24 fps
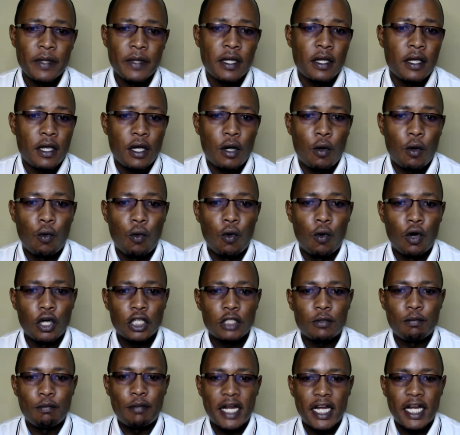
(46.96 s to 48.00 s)
what
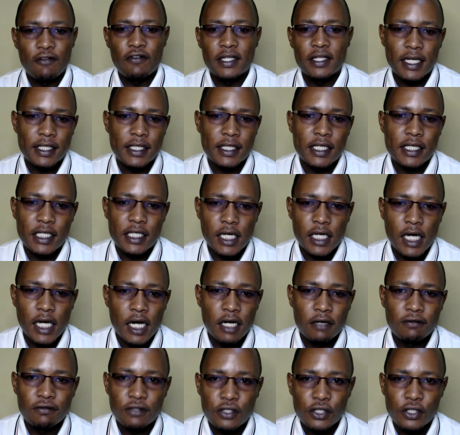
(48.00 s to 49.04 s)
benefits does it
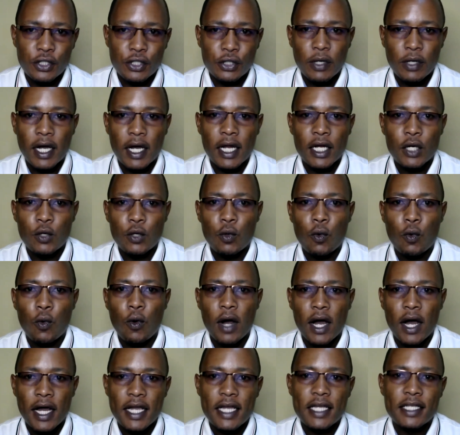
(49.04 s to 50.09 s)
have to you, and
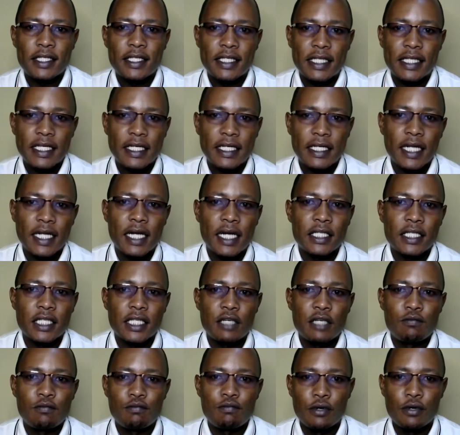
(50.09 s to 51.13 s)
why is it as
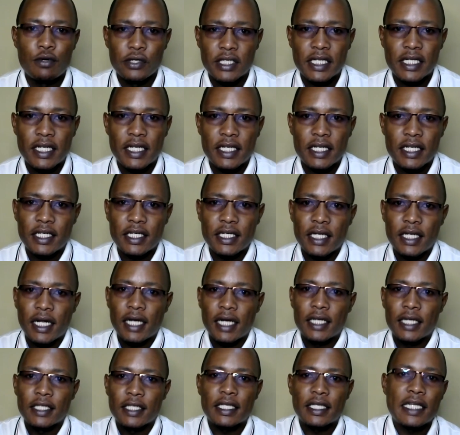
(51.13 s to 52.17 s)
important as
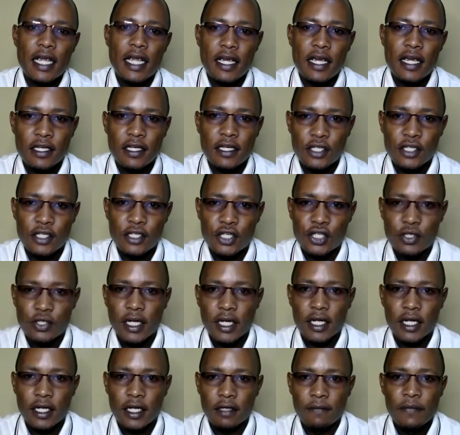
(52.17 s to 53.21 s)
it is
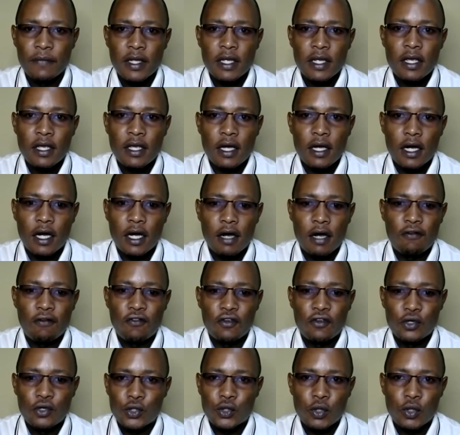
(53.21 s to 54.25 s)
today
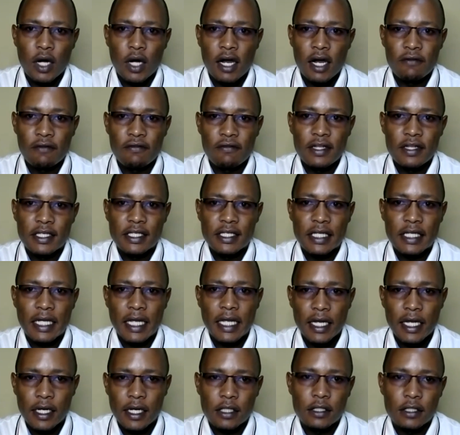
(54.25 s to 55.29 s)
for you to have the
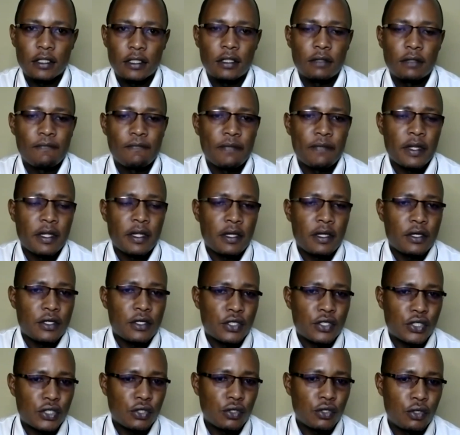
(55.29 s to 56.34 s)
scale?
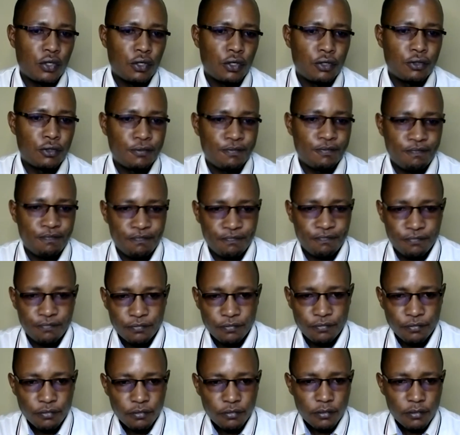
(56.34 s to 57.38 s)
So
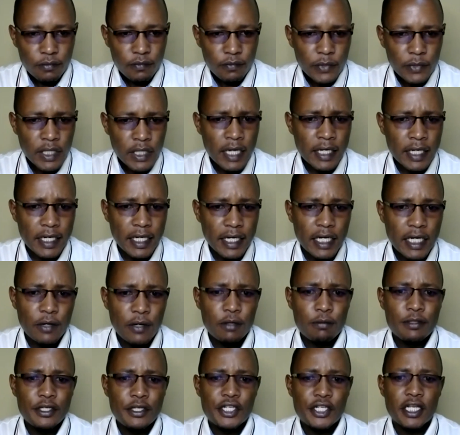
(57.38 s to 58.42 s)
again, I
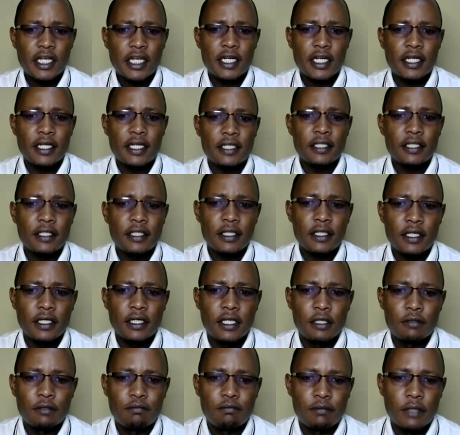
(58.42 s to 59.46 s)
will be sharing
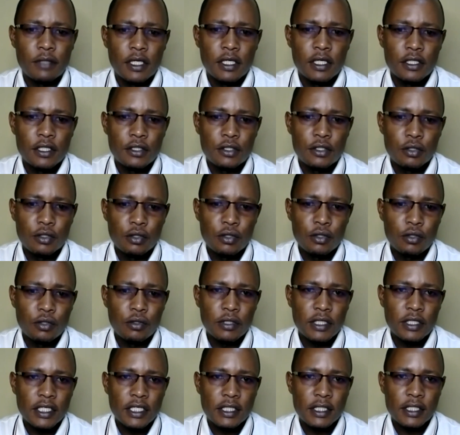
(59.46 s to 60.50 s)

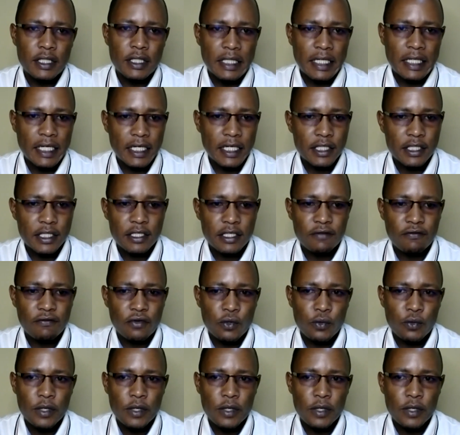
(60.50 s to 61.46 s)
through this next several